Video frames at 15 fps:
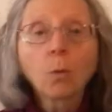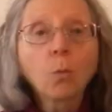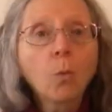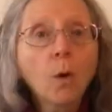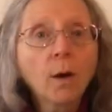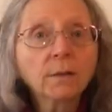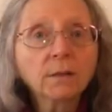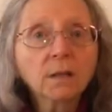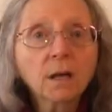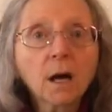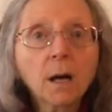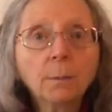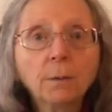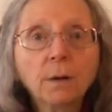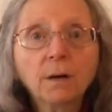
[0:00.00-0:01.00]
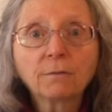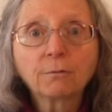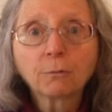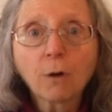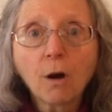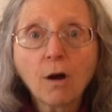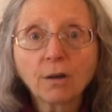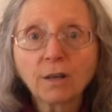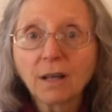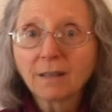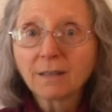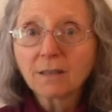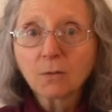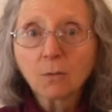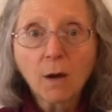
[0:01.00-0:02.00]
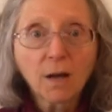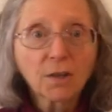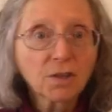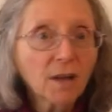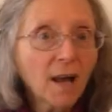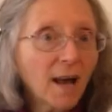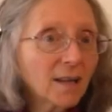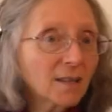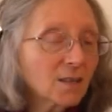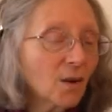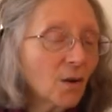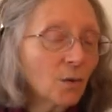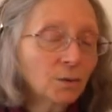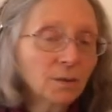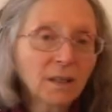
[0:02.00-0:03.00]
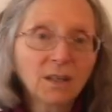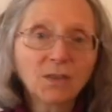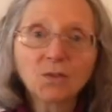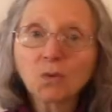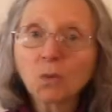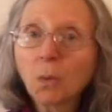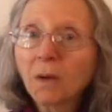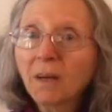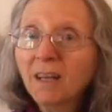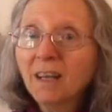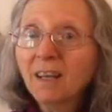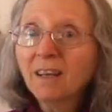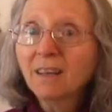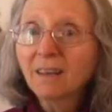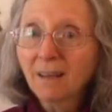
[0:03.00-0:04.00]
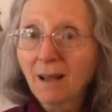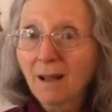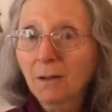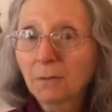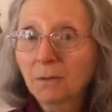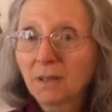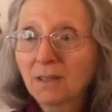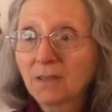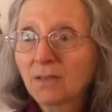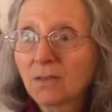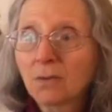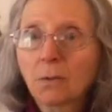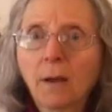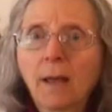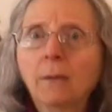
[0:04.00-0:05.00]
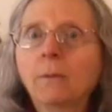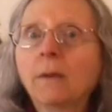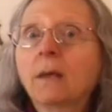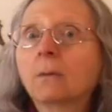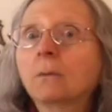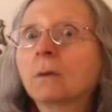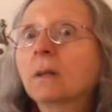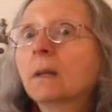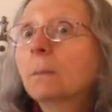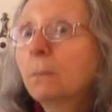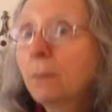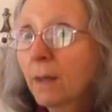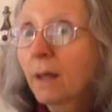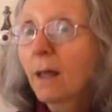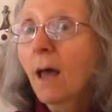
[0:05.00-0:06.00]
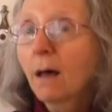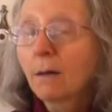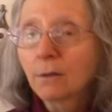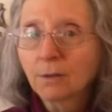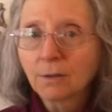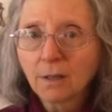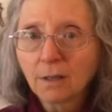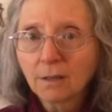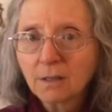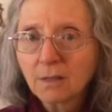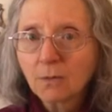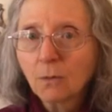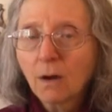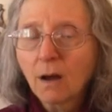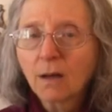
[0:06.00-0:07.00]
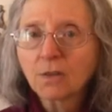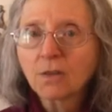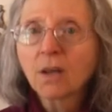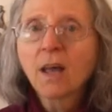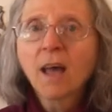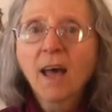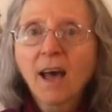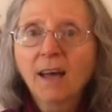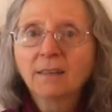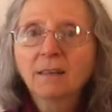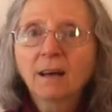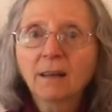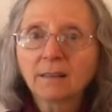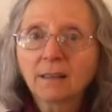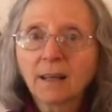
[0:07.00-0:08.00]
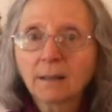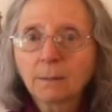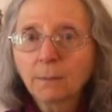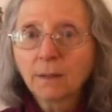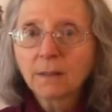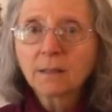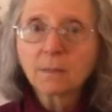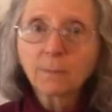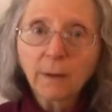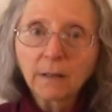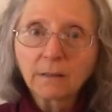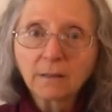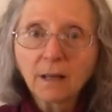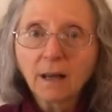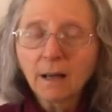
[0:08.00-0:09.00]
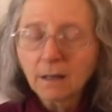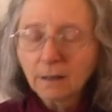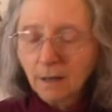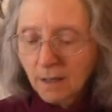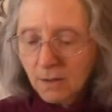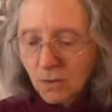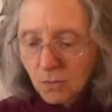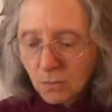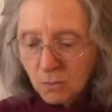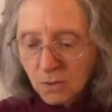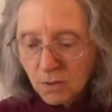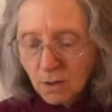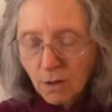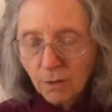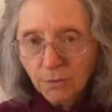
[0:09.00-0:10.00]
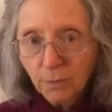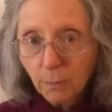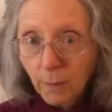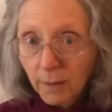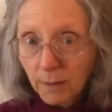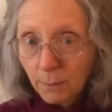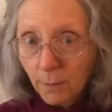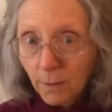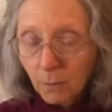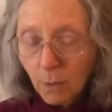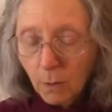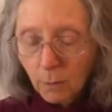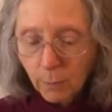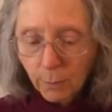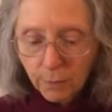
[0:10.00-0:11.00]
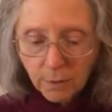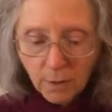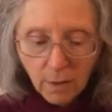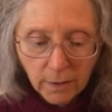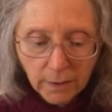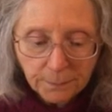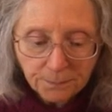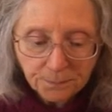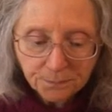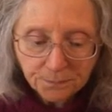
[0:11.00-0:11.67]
1 cup of raw yellow squash has only 20 calories. So we can really pig out on yellow squash and not get a big spare tire as a result, depending upon what we put on it.